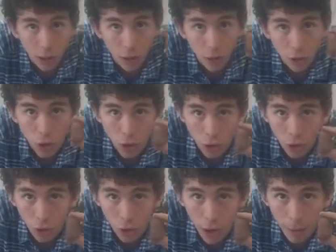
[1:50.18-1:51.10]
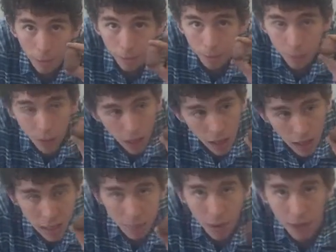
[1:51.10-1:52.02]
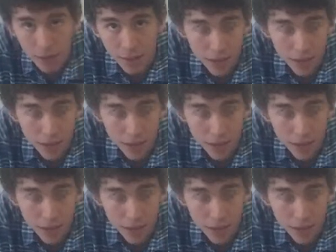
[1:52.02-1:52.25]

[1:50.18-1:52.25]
get a little chunk of clay. It's about the